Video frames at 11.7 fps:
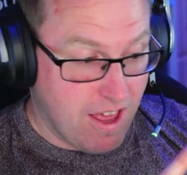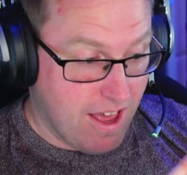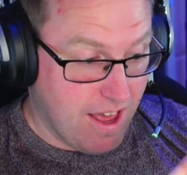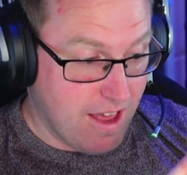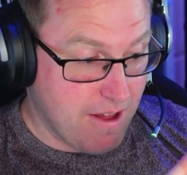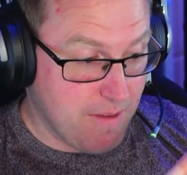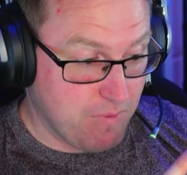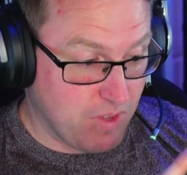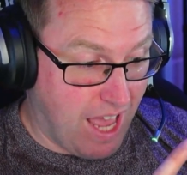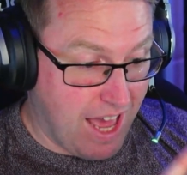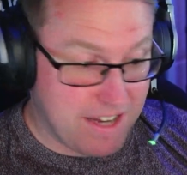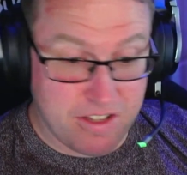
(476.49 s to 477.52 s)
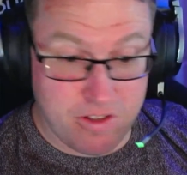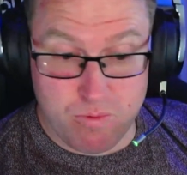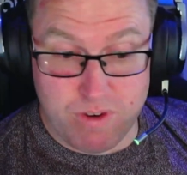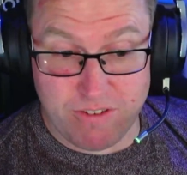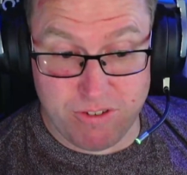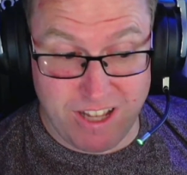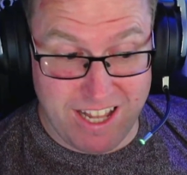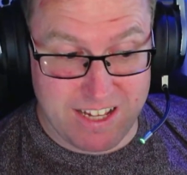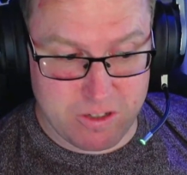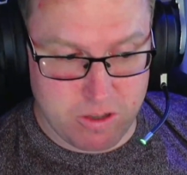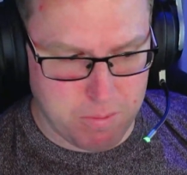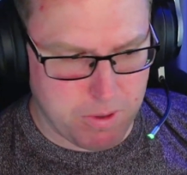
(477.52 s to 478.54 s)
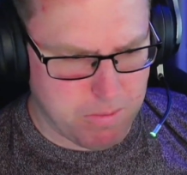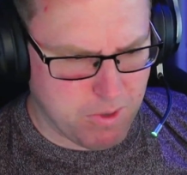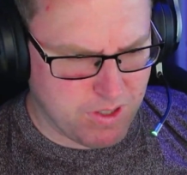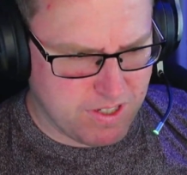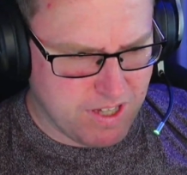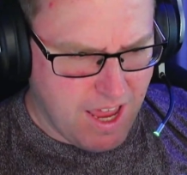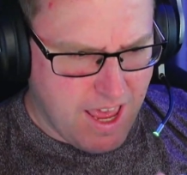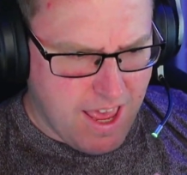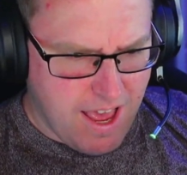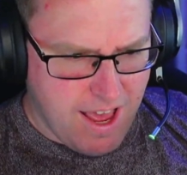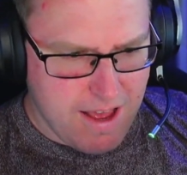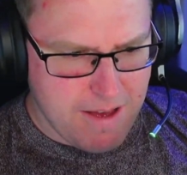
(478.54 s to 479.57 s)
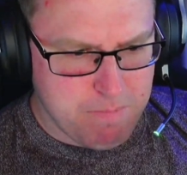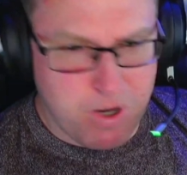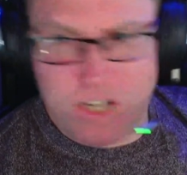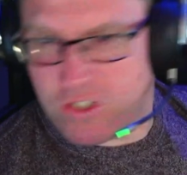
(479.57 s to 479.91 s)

had in the rig for the last couple of months, but it